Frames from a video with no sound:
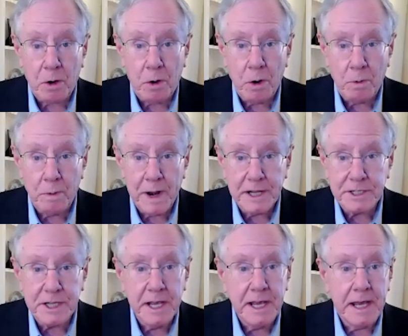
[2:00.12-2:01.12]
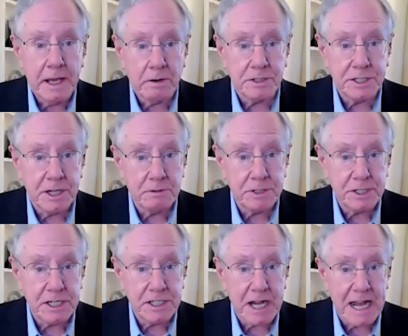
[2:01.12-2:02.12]
oil rigs, it'll sell
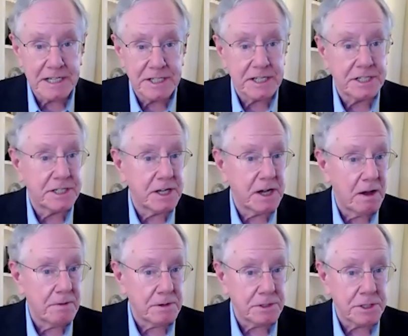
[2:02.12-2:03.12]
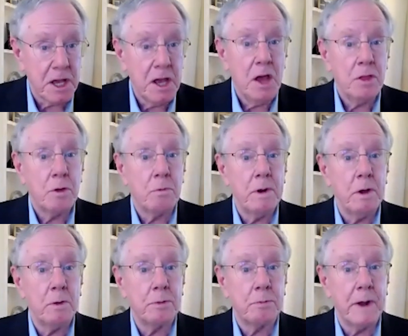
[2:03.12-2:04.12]
such assets to others. The
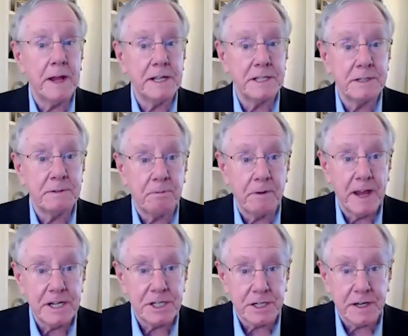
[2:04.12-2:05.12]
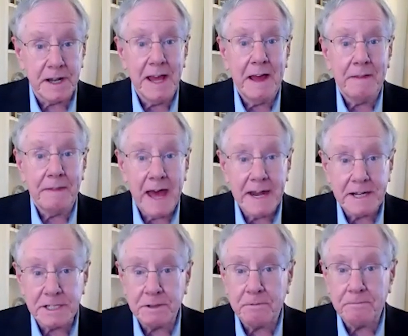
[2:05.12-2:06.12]
real threat is inflation. That
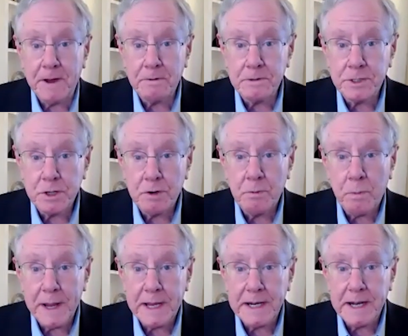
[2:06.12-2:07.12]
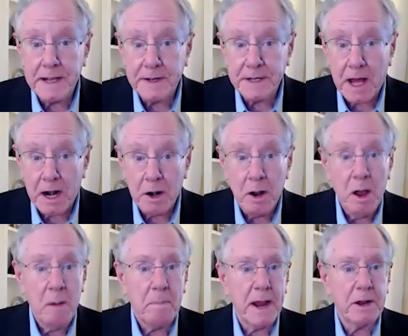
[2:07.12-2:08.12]
is, the Federal Reserve weakening the dollar
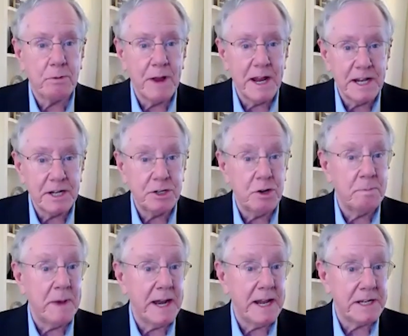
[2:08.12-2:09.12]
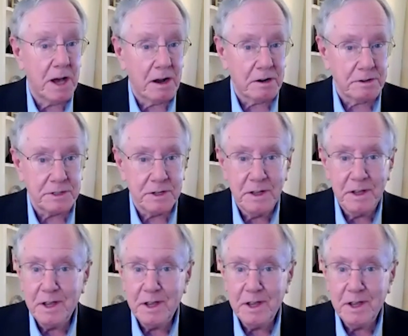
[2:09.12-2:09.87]
by creating too many dollars.